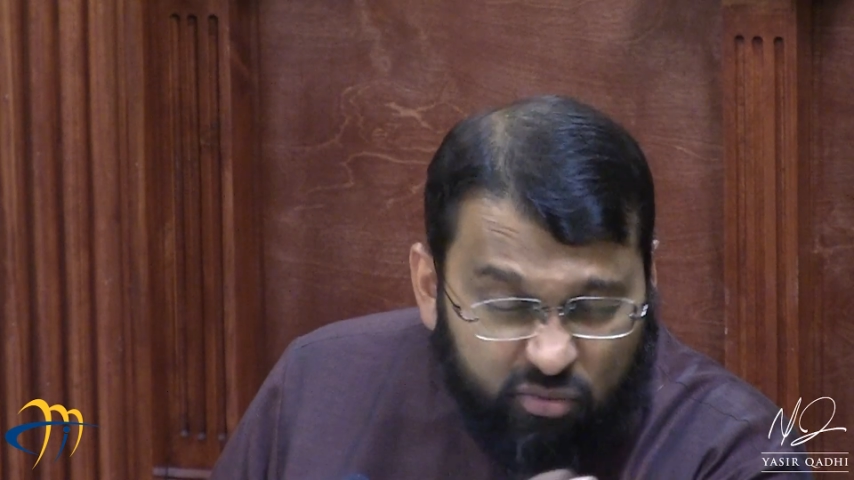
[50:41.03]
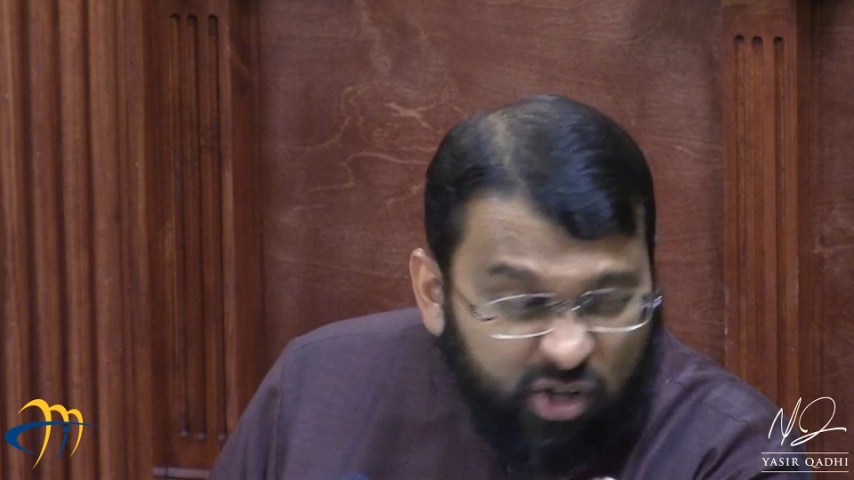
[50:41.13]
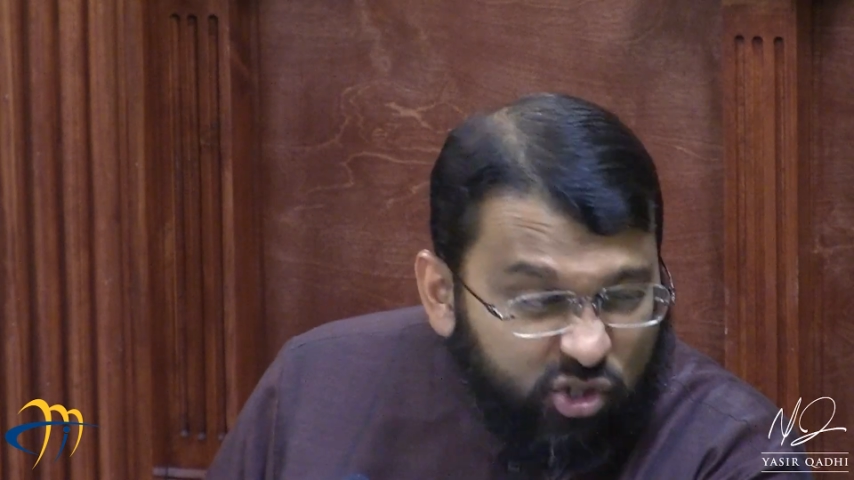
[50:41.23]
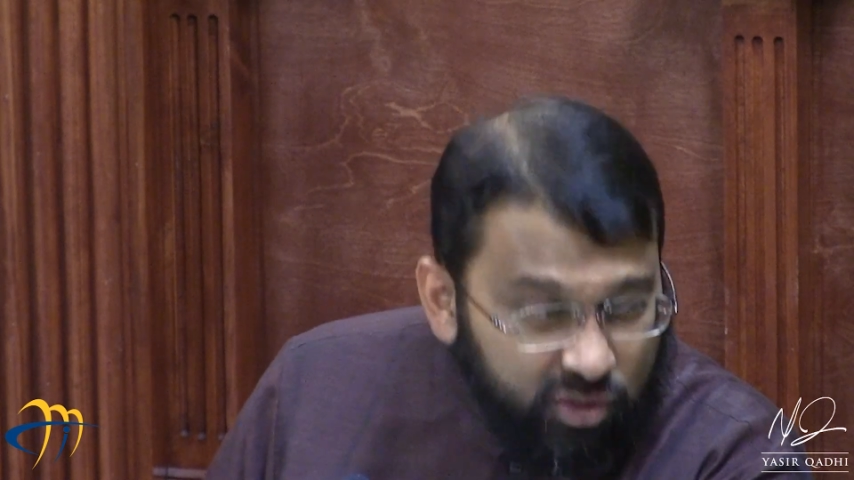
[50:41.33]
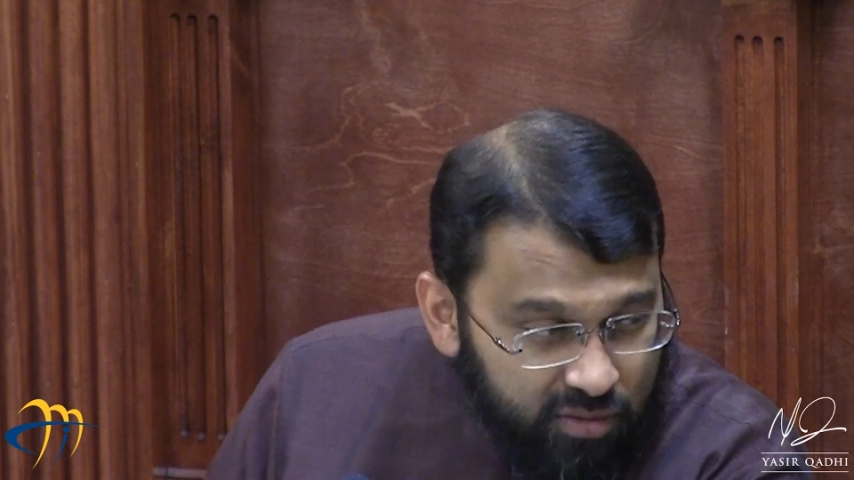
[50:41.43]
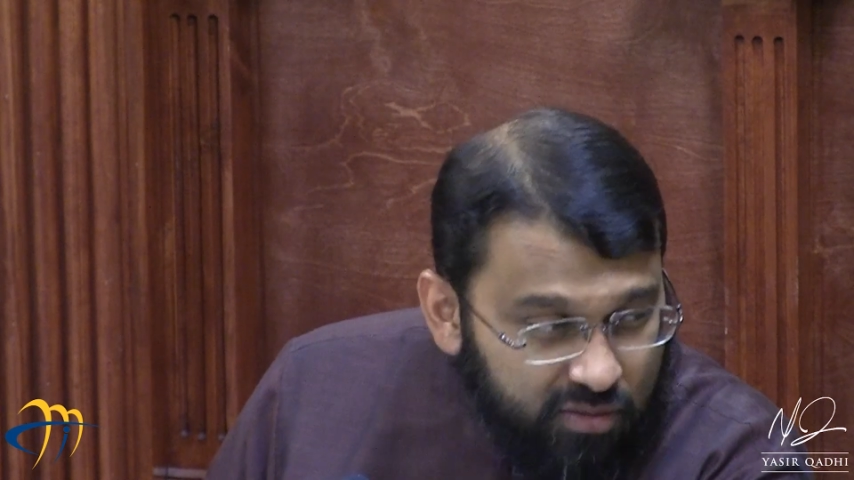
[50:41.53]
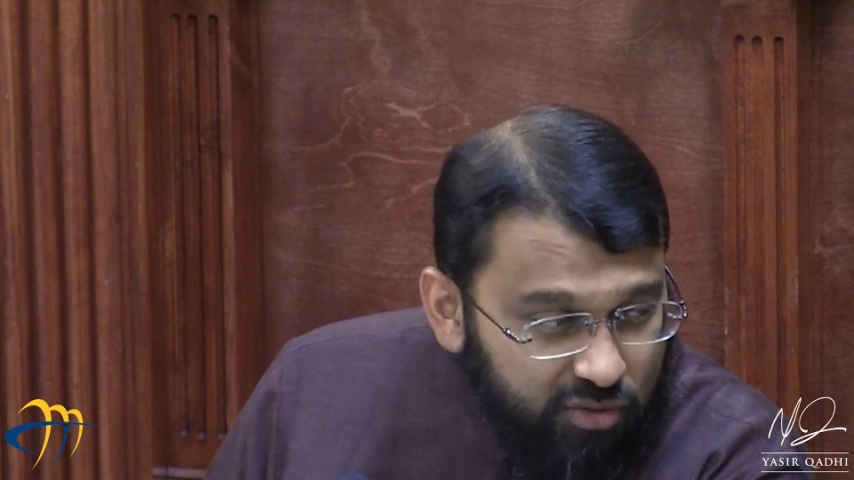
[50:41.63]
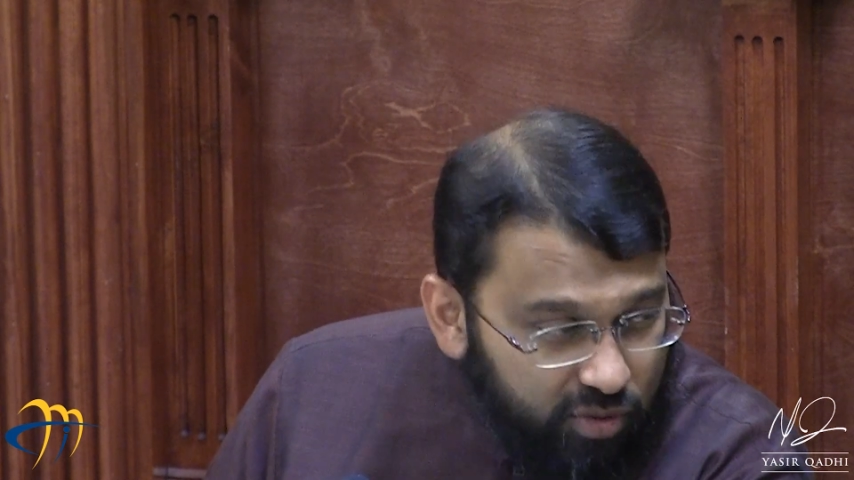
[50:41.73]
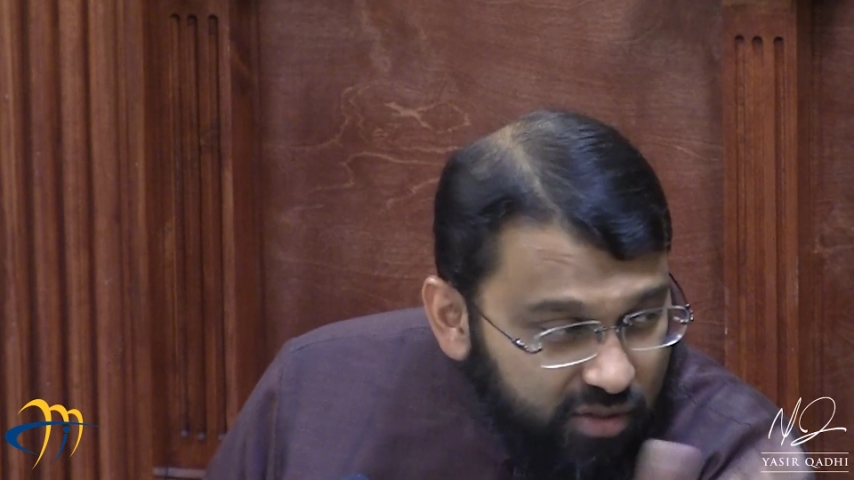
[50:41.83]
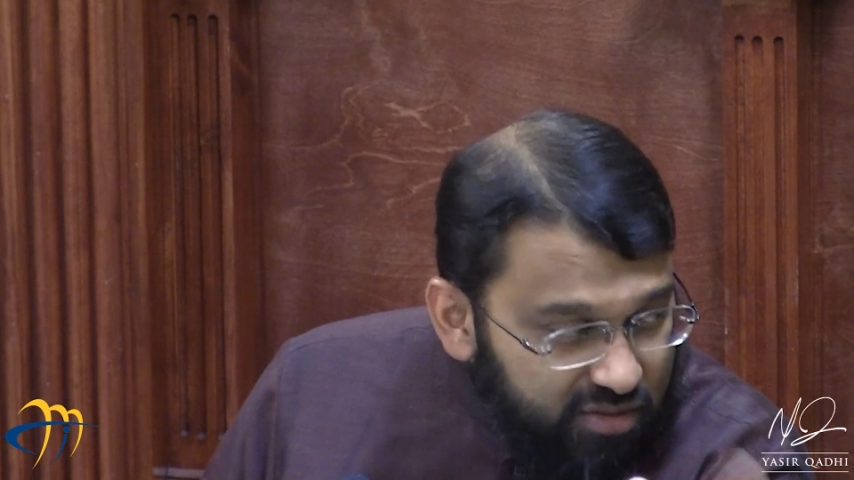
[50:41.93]

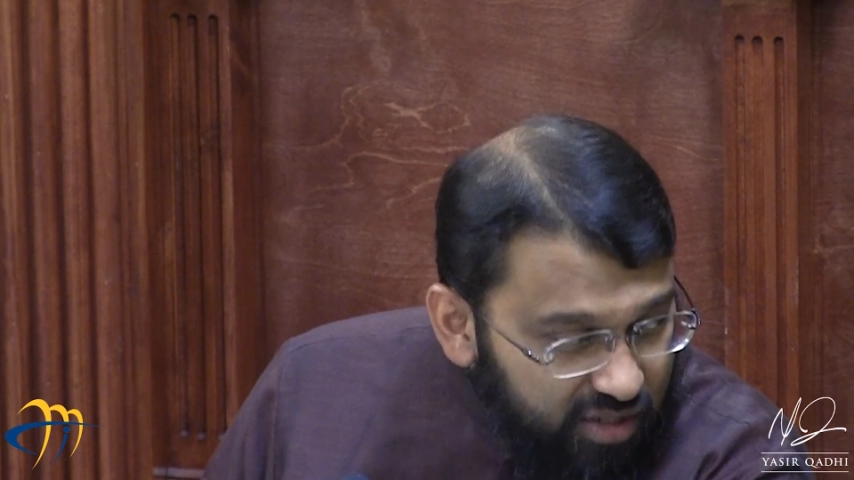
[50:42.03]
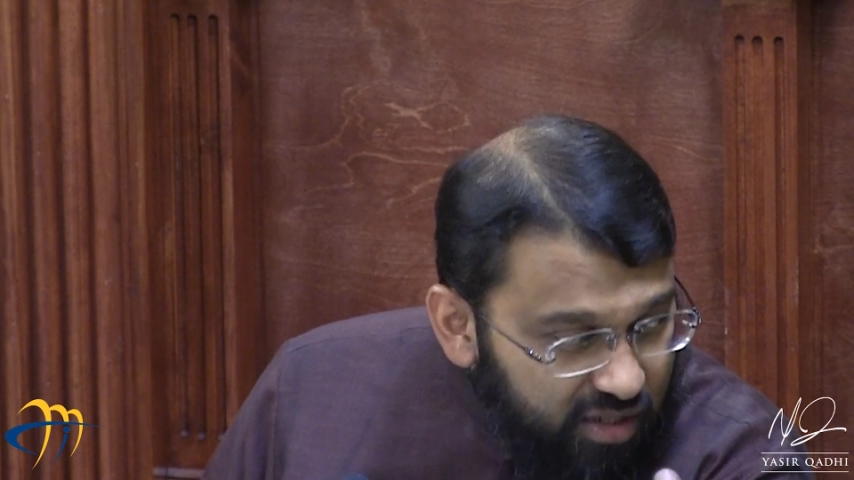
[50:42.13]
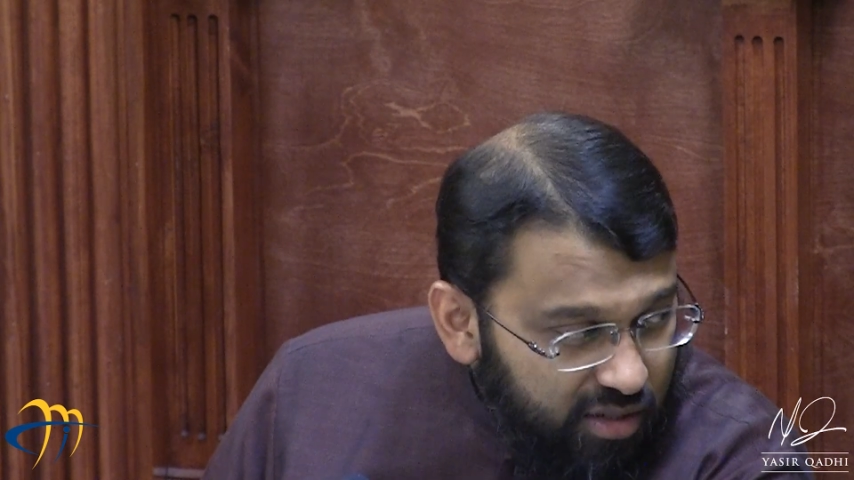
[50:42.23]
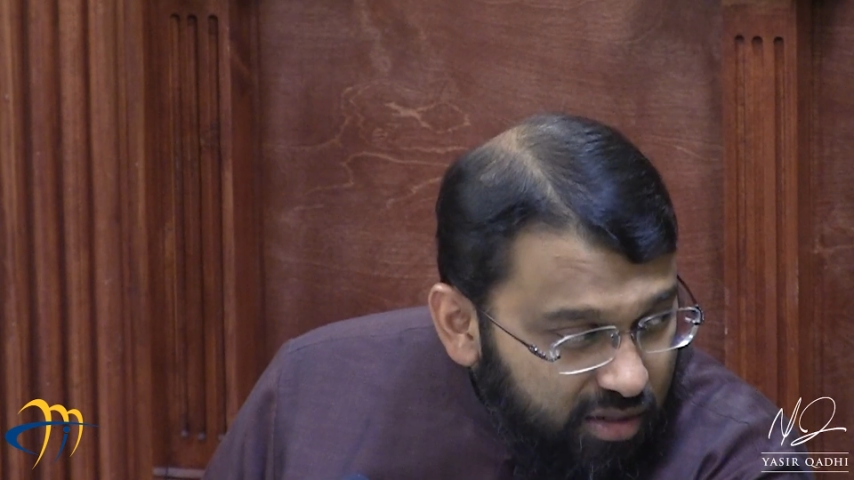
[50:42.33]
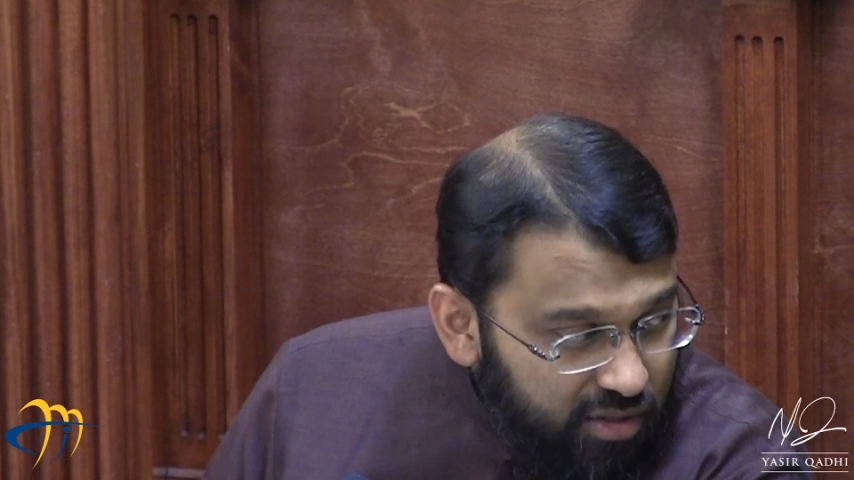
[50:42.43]
Russians, you can say.